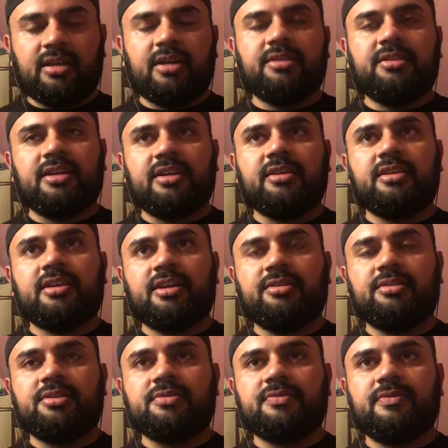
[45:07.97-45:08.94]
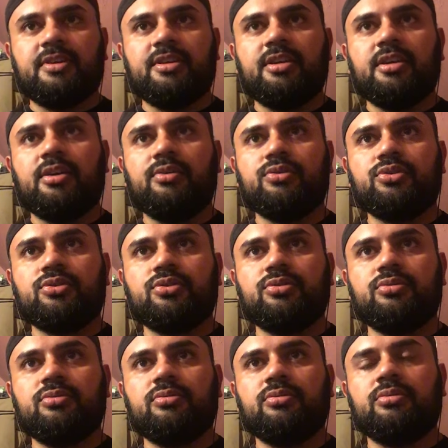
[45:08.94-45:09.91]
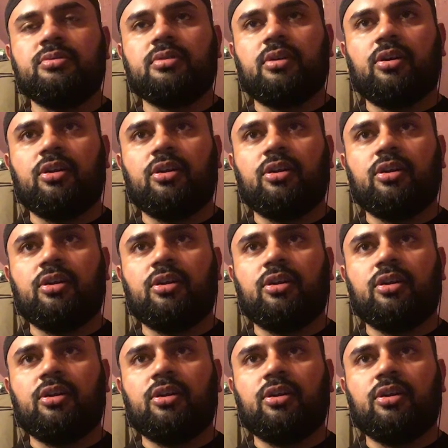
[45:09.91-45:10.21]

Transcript: And I dedicate this video to